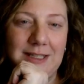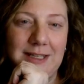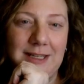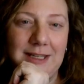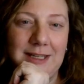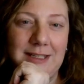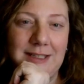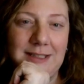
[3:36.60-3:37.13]

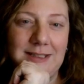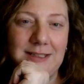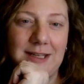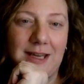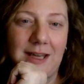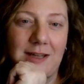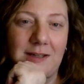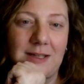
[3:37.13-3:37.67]
and
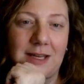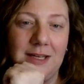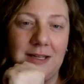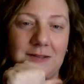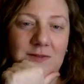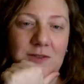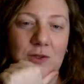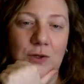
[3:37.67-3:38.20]
I'll kind
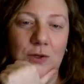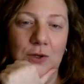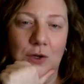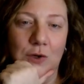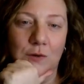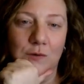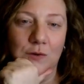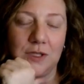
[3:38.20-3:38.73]
of talk
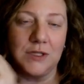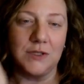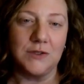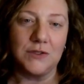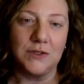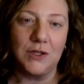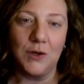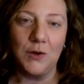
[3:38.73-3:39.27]
over it.
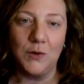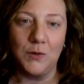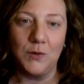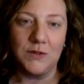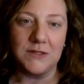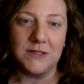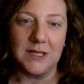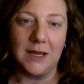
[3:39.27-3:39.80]
There's no
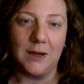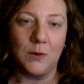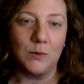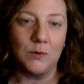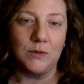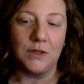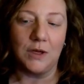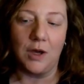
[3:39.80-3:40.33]

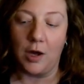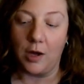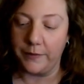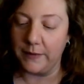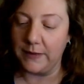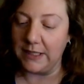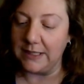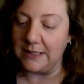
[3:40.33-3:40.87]
sound
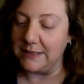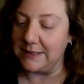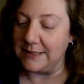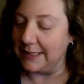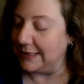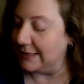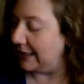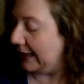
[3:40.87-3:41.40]
on these
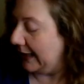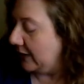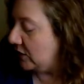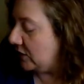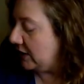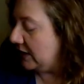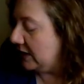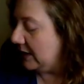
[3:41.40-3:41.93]

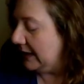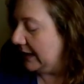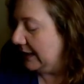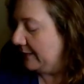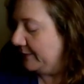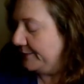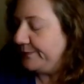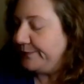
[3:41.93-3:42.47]

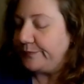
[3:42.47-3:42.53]
intentionally.